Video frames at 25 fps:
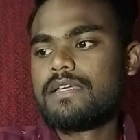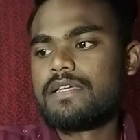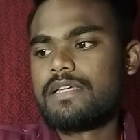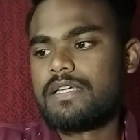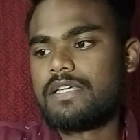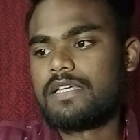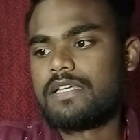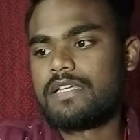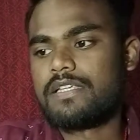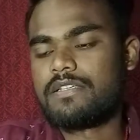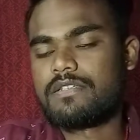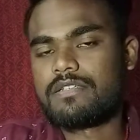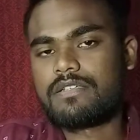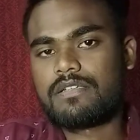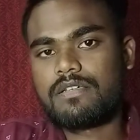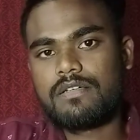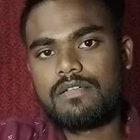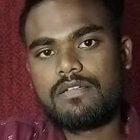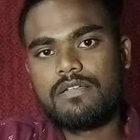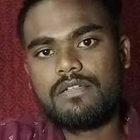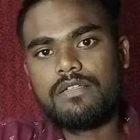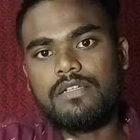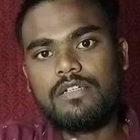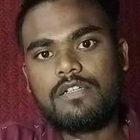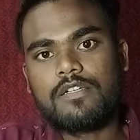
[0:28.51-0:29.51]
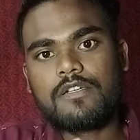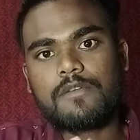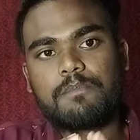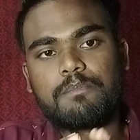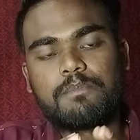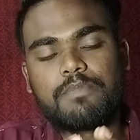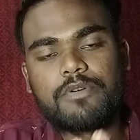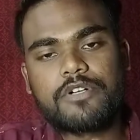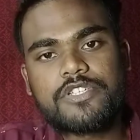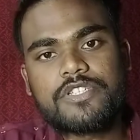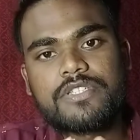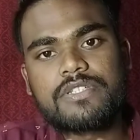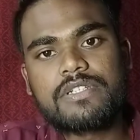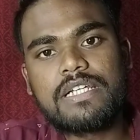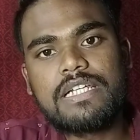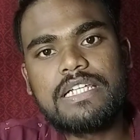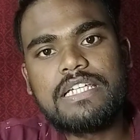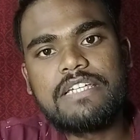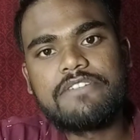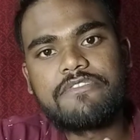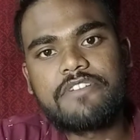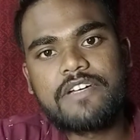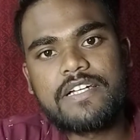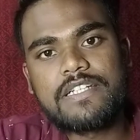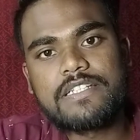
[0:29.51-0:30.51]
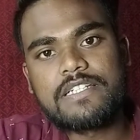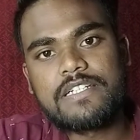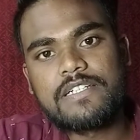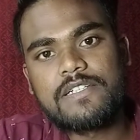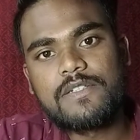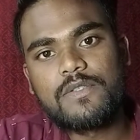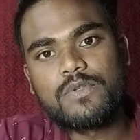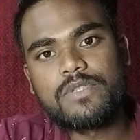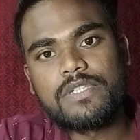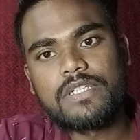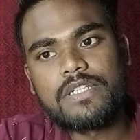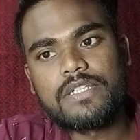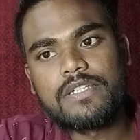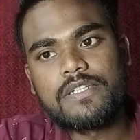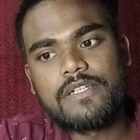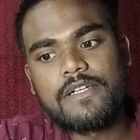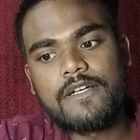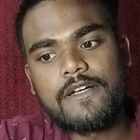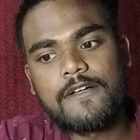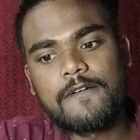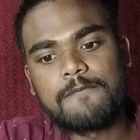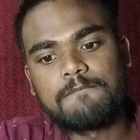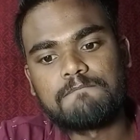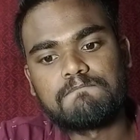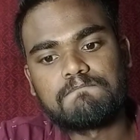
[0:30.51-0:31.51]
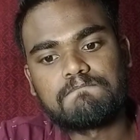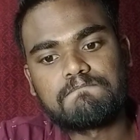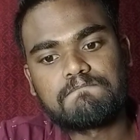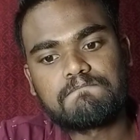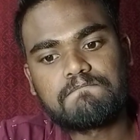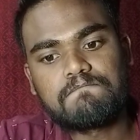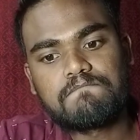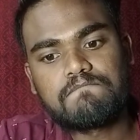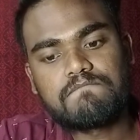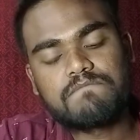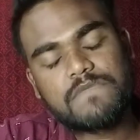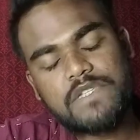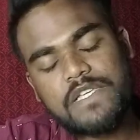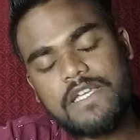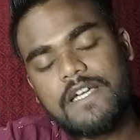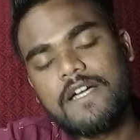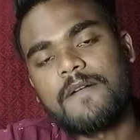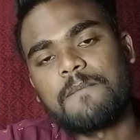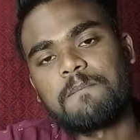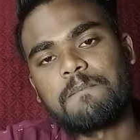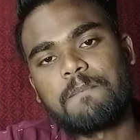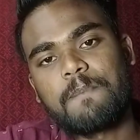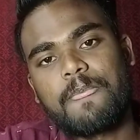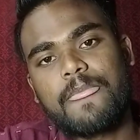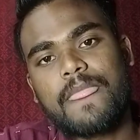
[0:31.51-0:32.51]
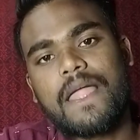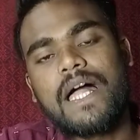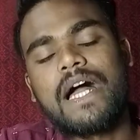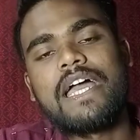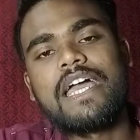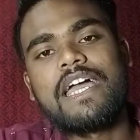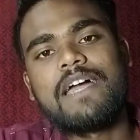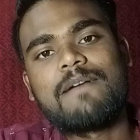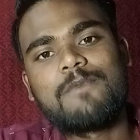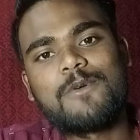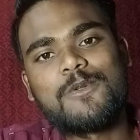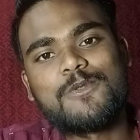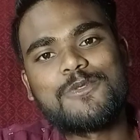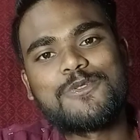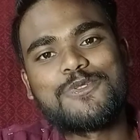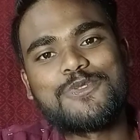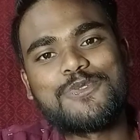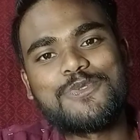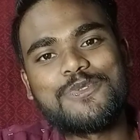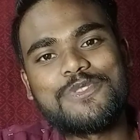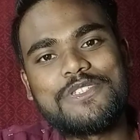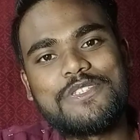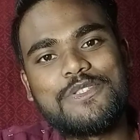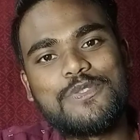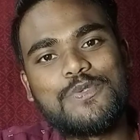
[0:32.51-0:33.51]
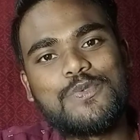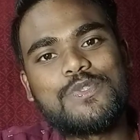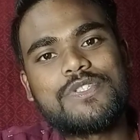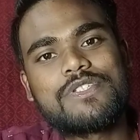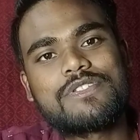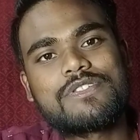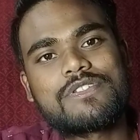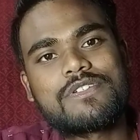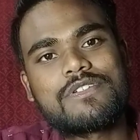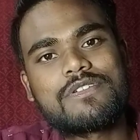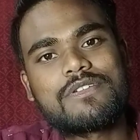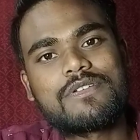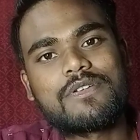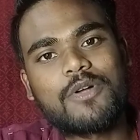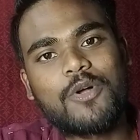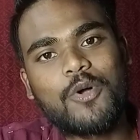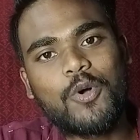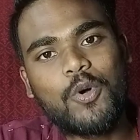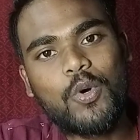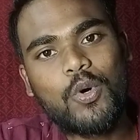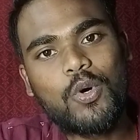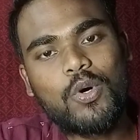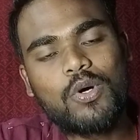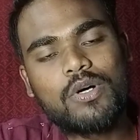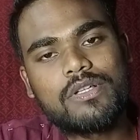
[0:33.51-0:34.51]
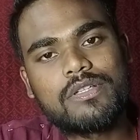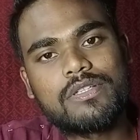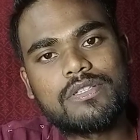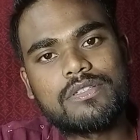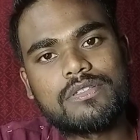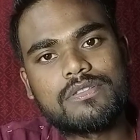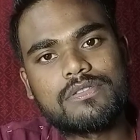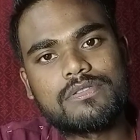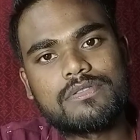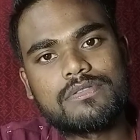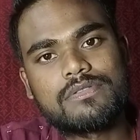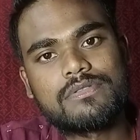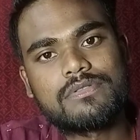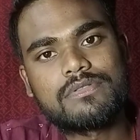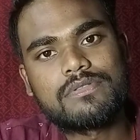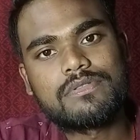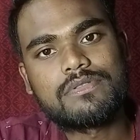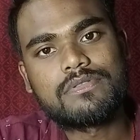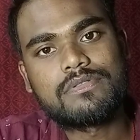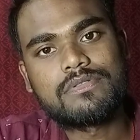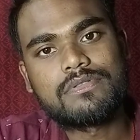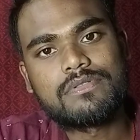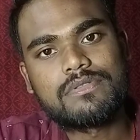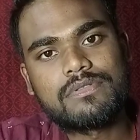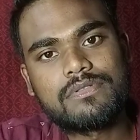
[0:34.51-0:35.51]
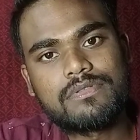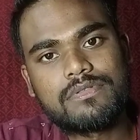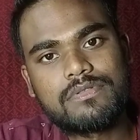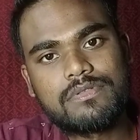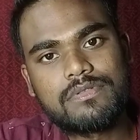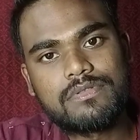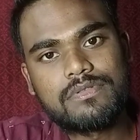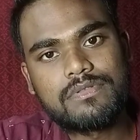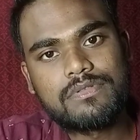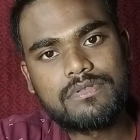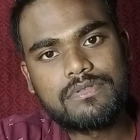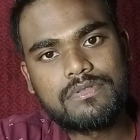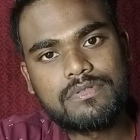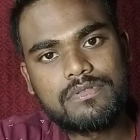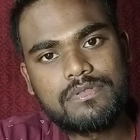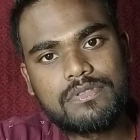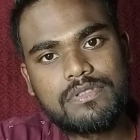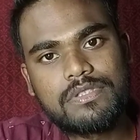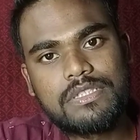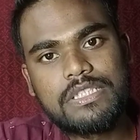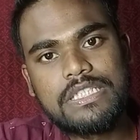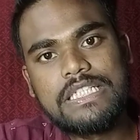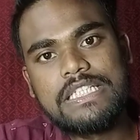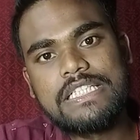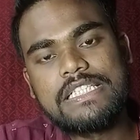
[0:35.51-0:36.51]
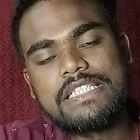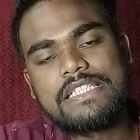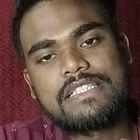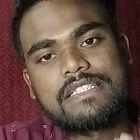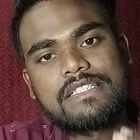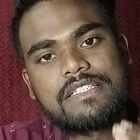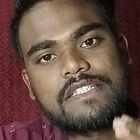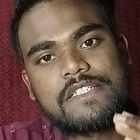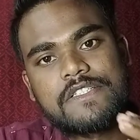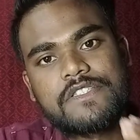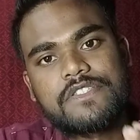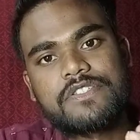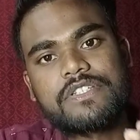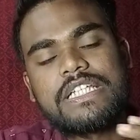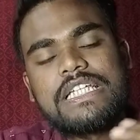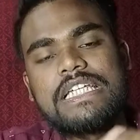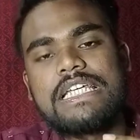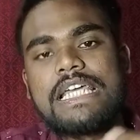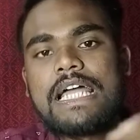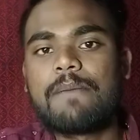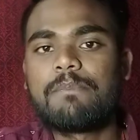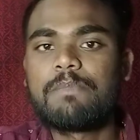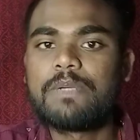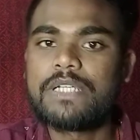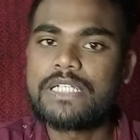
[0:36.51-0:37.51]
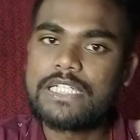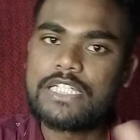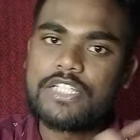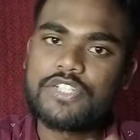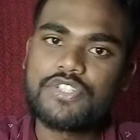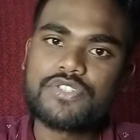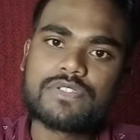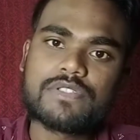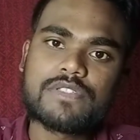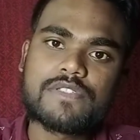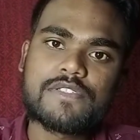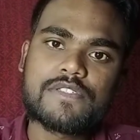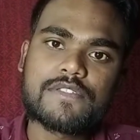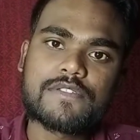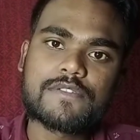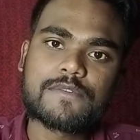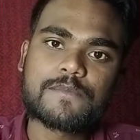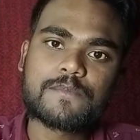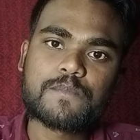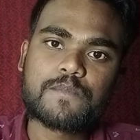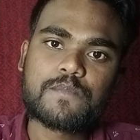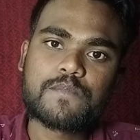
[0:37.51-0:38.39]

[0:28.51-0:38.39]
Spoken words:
And personally, if I tell you, then yeah, I have also used all these three applications,